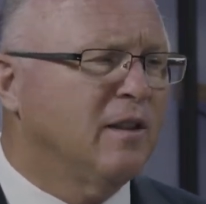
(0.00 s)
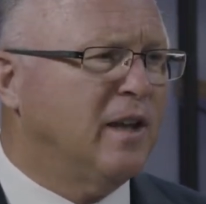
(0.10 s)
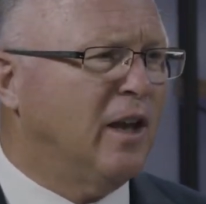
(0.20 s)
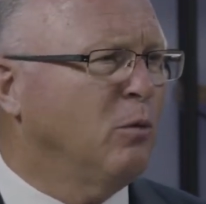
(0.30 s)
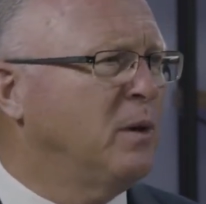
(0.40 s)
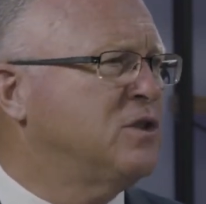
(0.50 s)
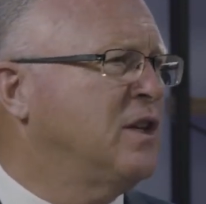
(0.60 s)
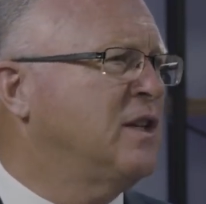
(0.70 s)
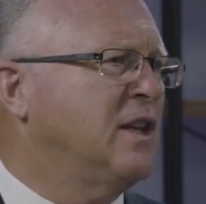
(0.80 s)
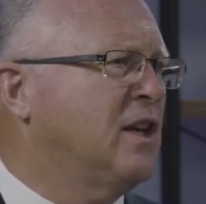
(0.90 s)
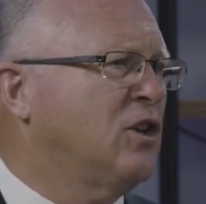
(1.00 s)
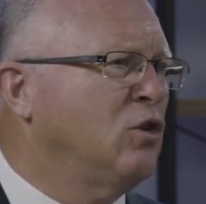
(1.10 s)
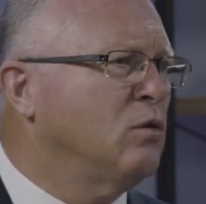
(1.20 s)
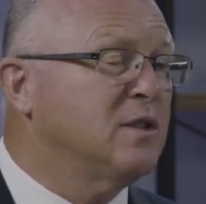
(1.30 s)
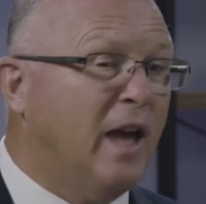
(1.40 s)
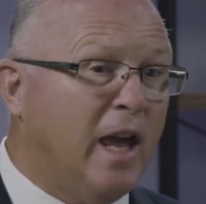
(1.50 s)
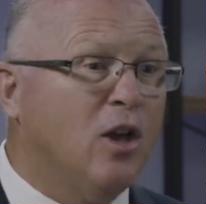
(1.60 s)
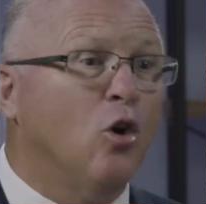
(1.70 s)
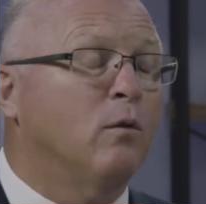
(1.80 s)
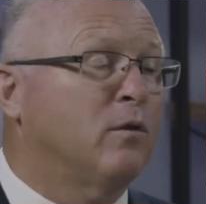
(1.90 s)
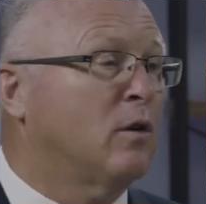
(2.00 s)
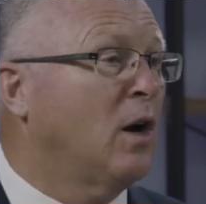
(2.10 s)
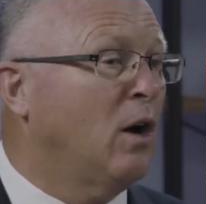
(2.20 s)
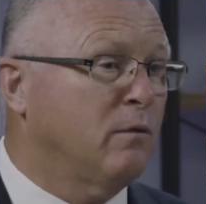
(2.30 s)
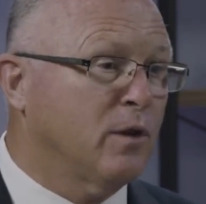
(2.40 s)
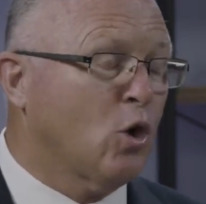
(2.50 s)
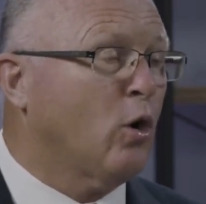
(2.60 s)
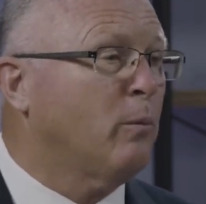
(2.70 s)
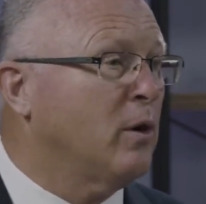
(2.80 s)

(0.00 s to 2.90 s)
the LBGTQ takeover of the corporate